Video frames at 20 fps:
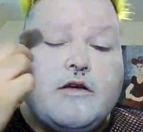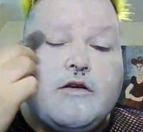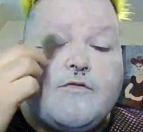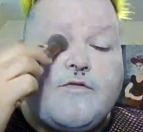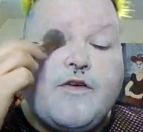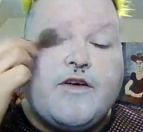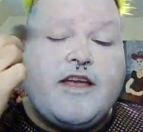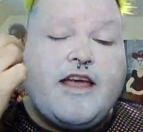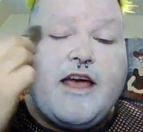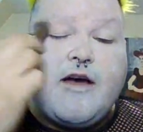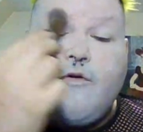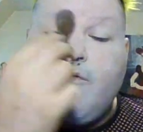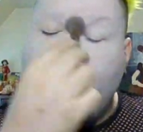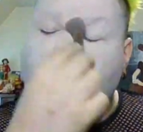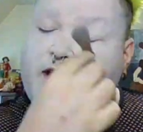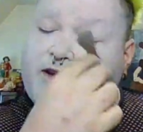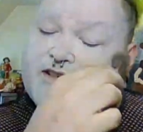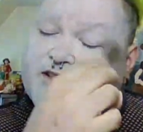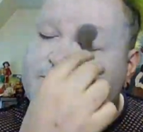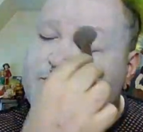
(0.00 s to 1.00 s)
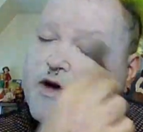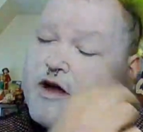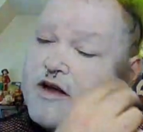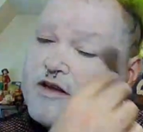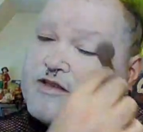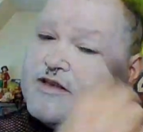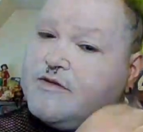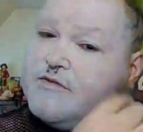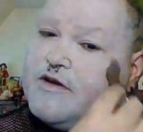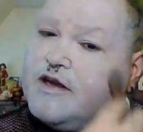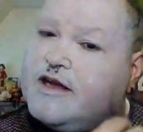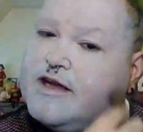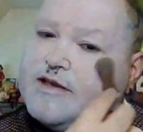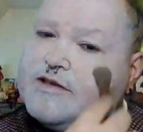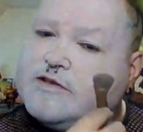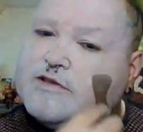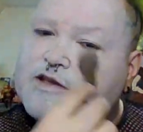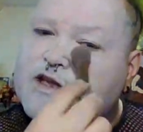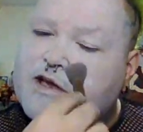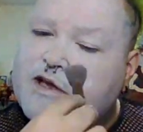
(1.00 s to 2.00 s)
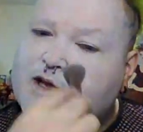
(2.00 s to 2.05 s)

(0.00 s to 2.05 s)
Forget which box it was.